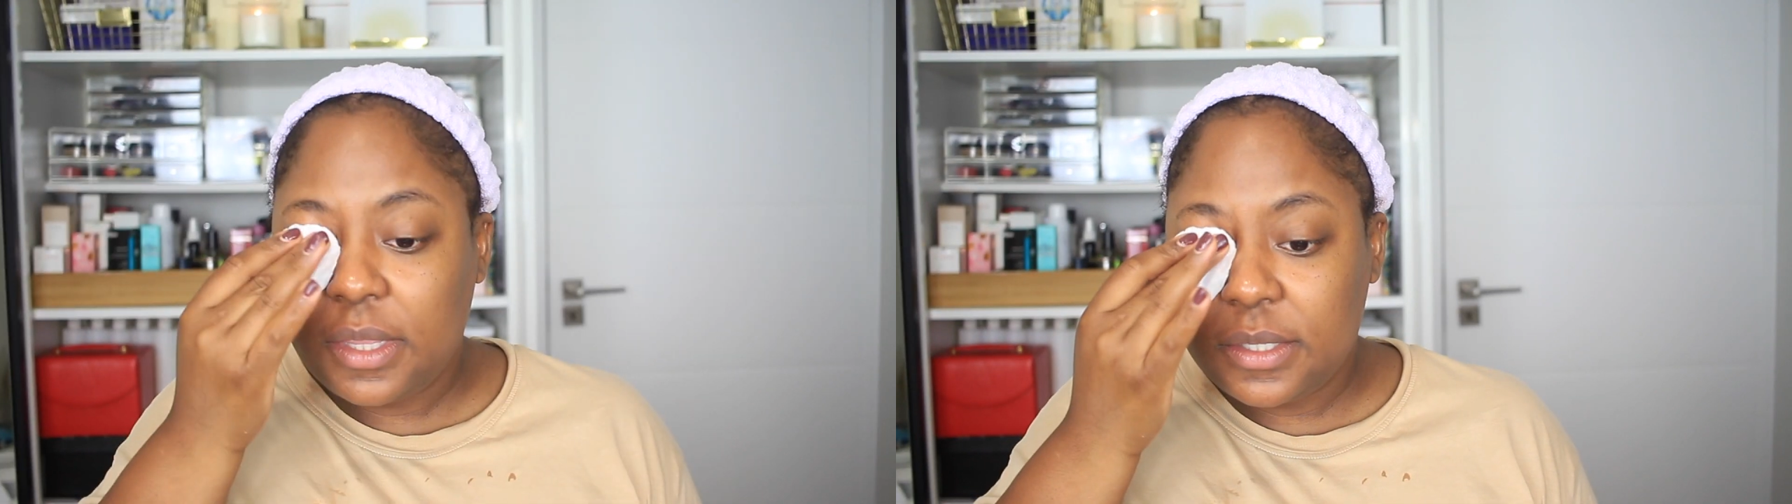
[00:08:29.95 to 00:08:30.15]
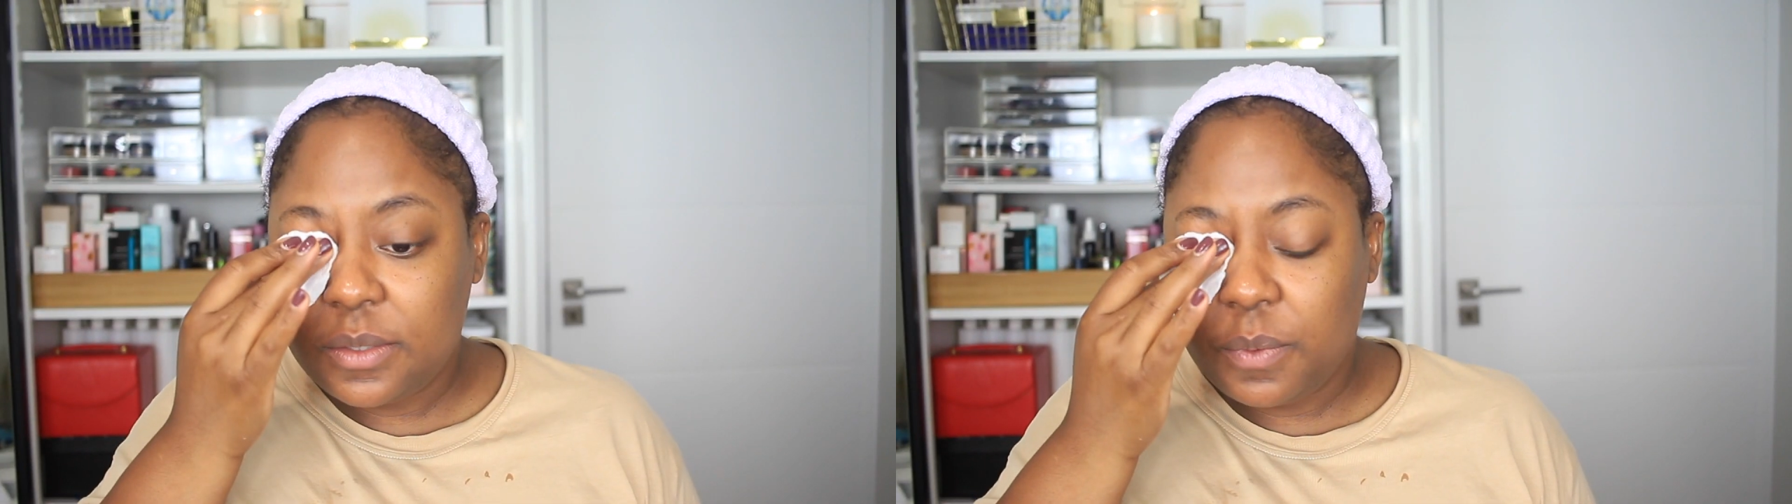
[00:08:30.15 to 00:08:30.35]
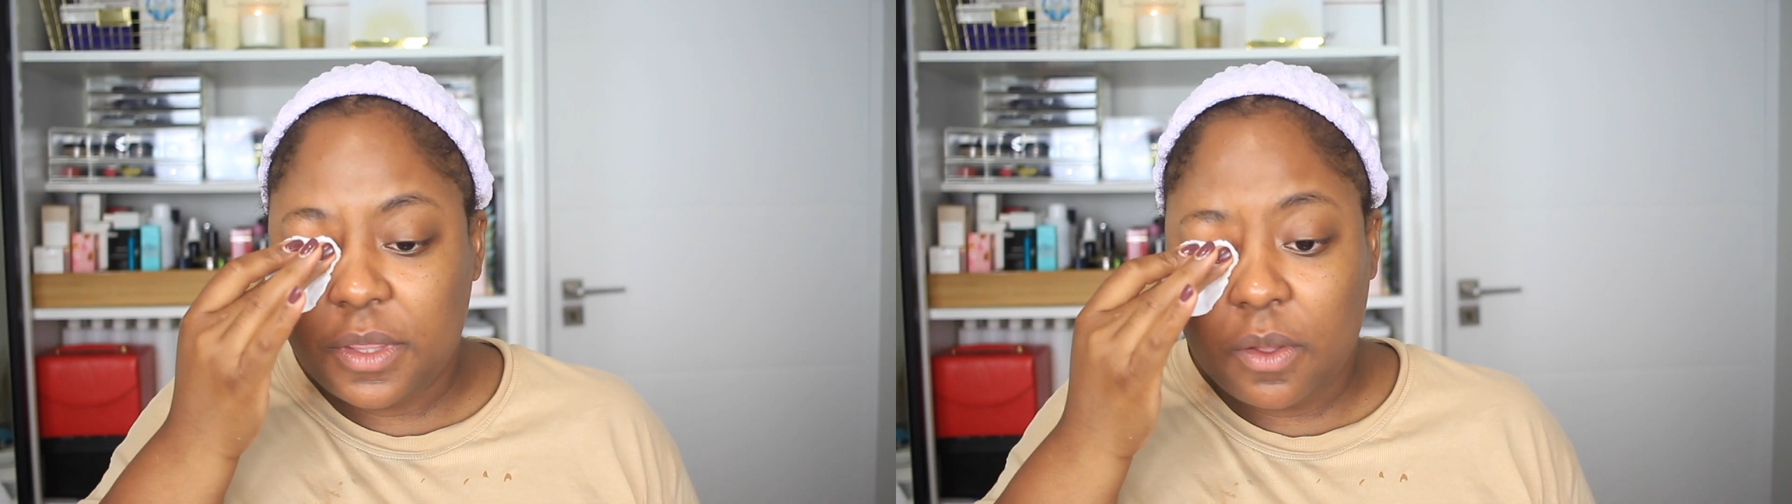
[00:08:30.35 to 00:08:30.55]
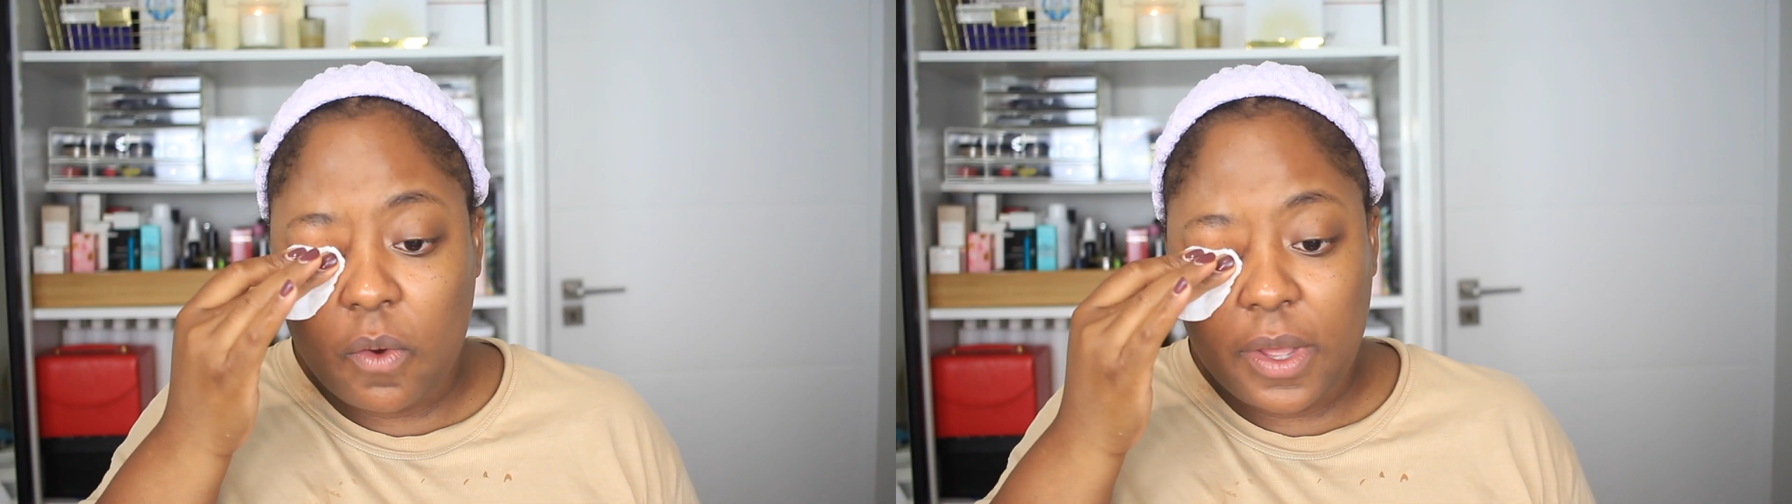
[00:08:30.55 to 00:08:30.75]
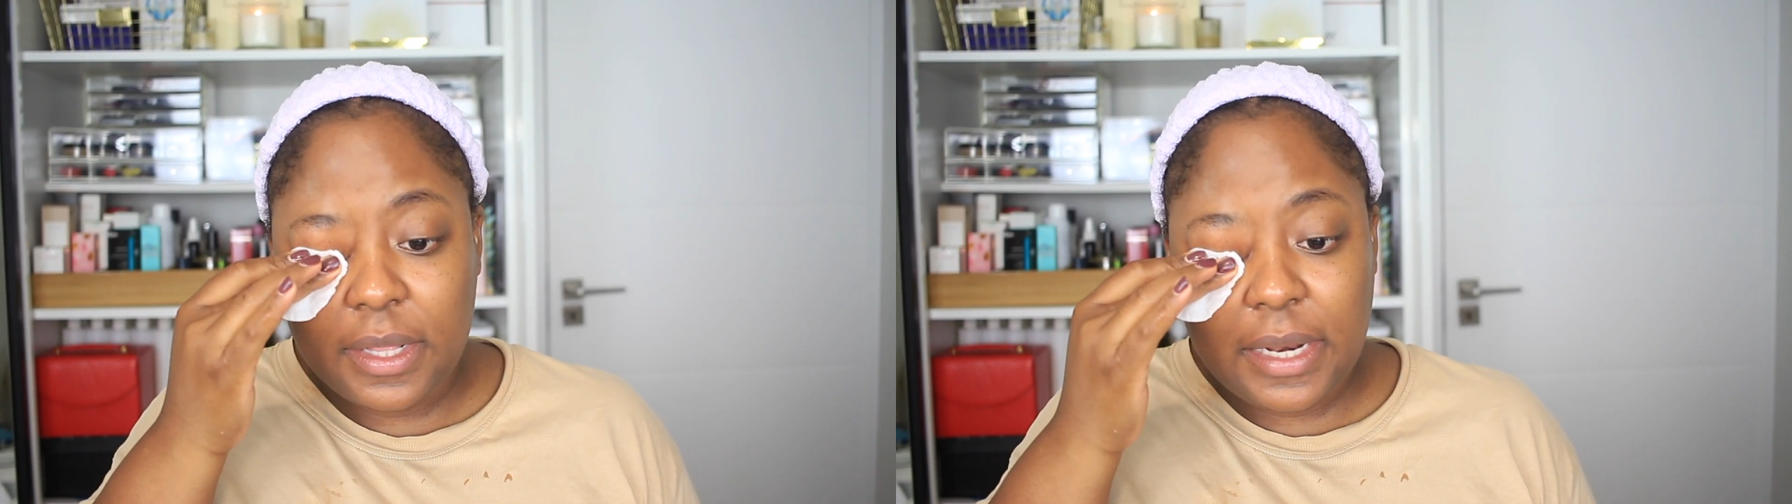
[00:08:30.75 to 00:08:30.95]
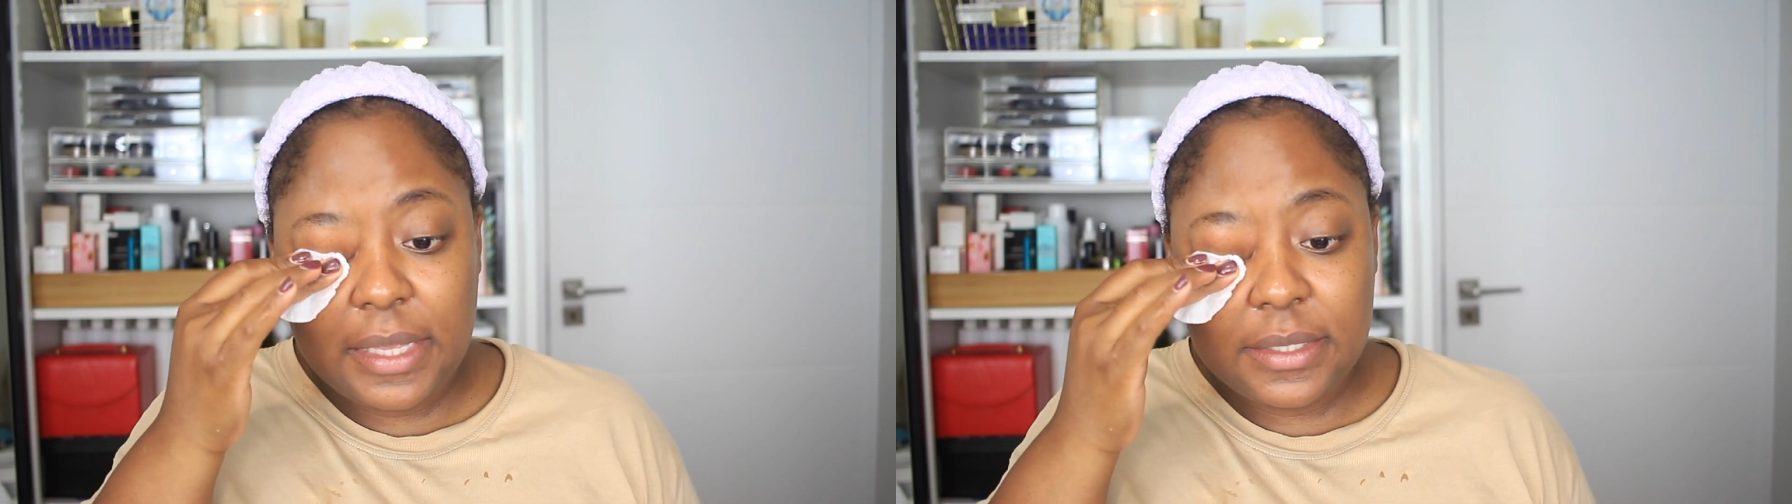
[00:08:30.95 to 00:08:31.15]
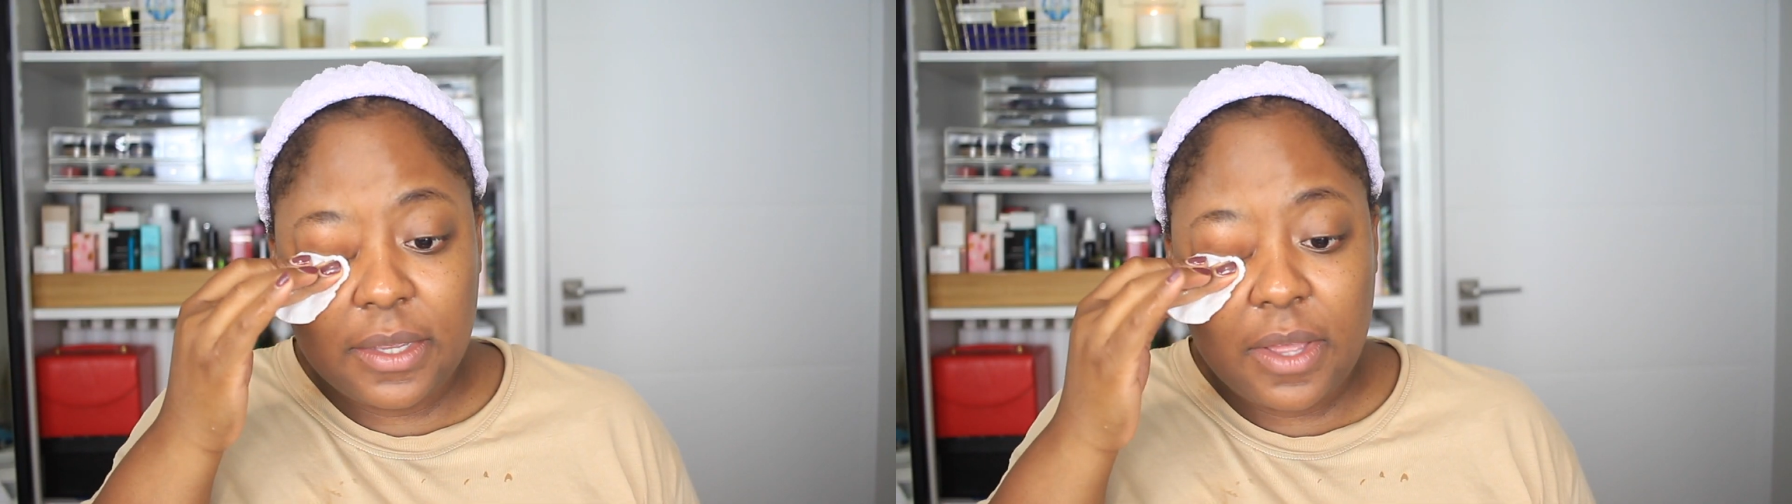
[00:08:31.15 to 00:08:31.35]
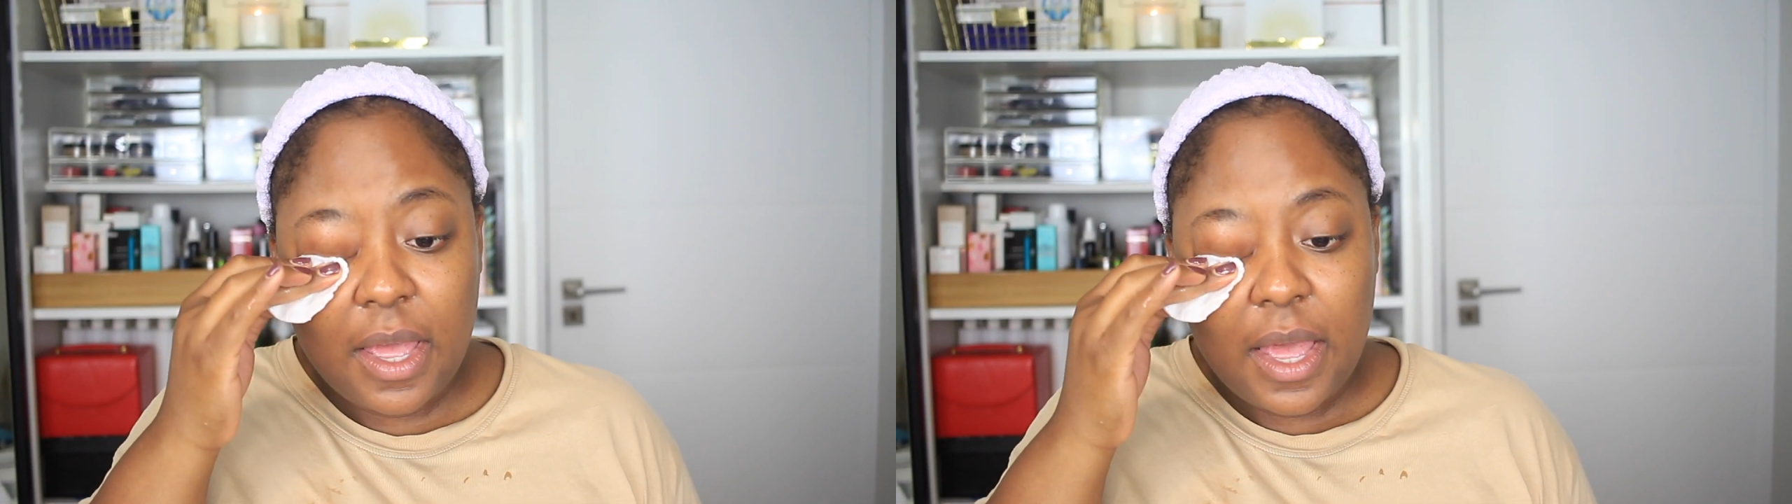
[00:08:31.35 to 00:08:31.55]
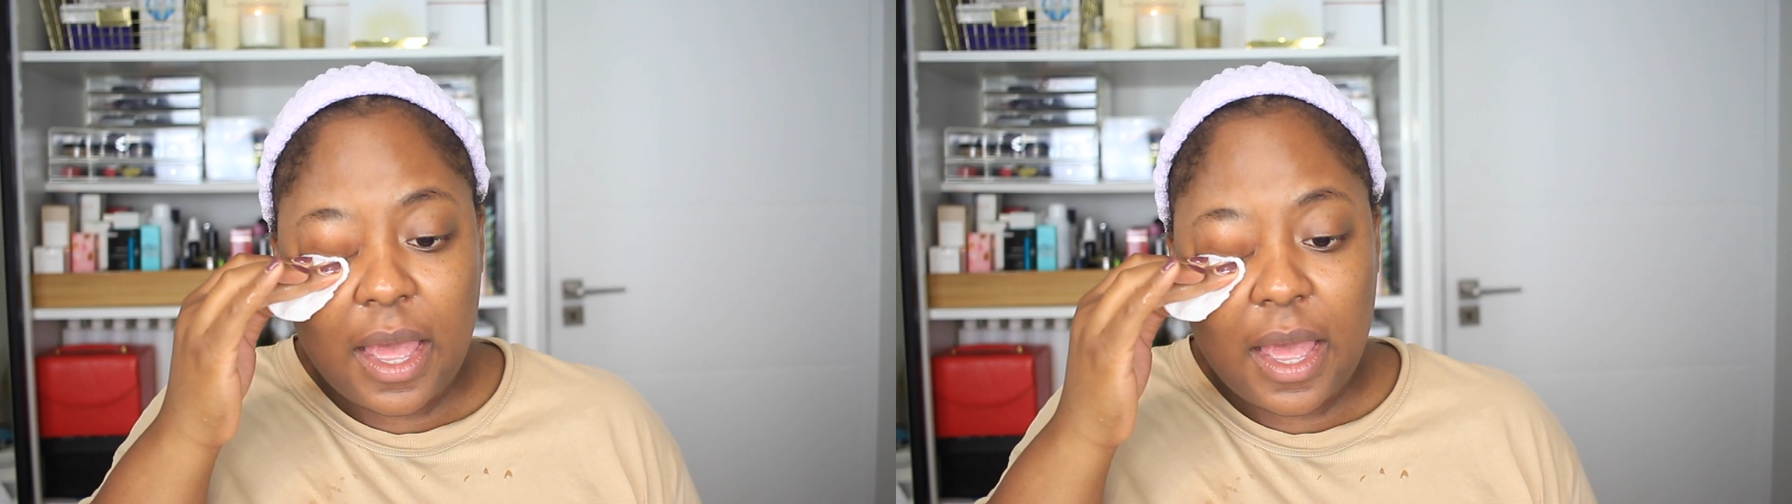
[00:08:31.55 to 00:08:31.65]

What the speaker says: this with the oil cleanser,